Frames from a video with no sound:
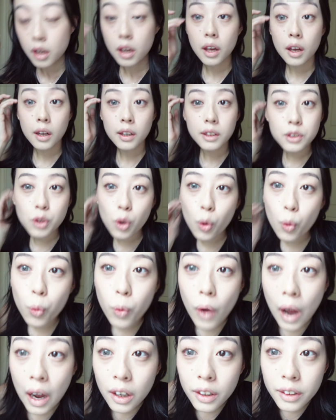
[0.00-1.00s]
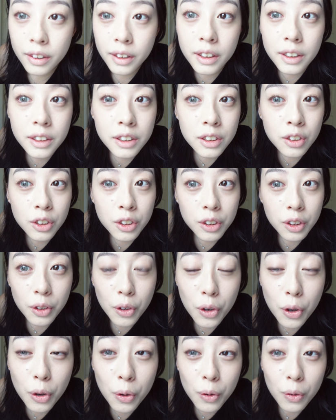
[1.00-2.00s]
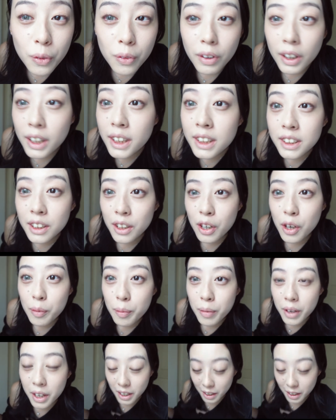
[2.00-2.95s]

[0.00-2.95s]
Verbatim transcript: And wow, these look crazy on me.